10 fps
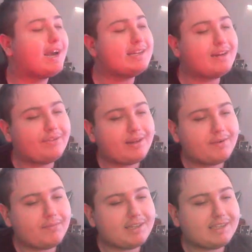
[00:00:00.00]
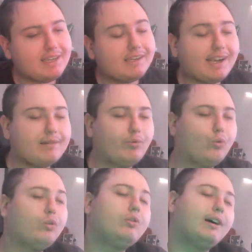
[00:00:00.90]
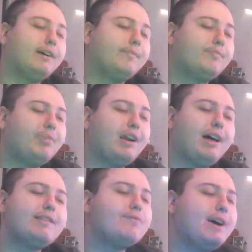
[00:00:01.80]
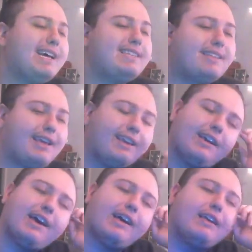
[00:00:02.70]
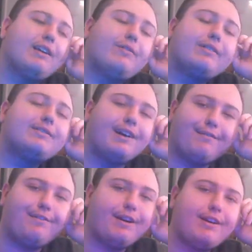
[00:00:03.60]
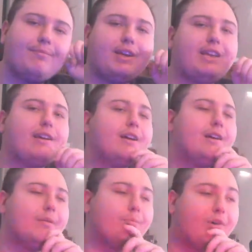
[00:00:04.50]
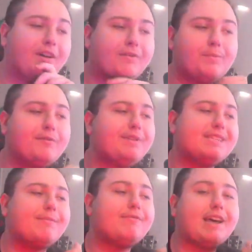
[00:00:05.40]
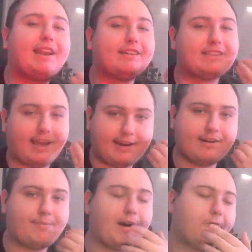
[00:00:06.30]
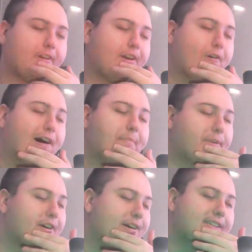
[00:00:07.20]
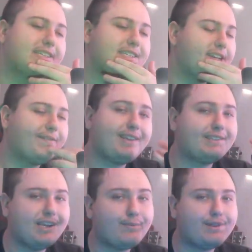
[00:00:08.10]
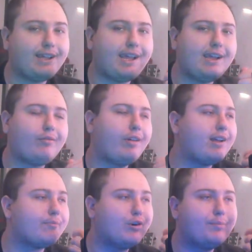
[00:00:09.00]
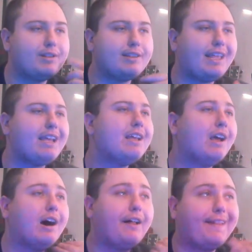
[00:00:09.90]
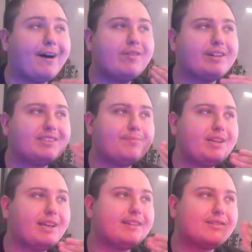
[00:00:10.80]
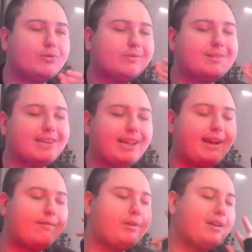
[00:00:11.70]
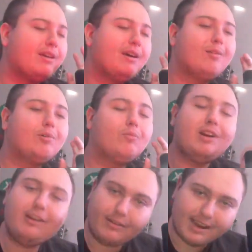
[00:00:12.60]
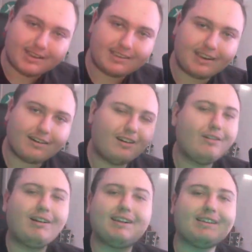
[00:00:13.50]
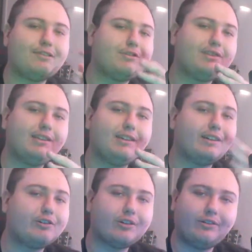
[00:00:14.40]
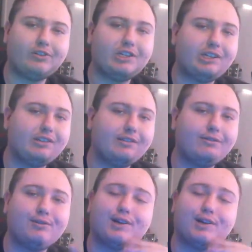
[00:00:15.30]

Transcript: I definitely am going to be seeing Deadpool, um, but otherwise, like, uh, you know, there's not very many Marvel movies I'm that excited about. You know, I'm curious to see if they stick with the Kang thing. I'm hoping that they allow that to be as cool as it can be. But what do you guys think? Are you guys interested in Shang-Chi too?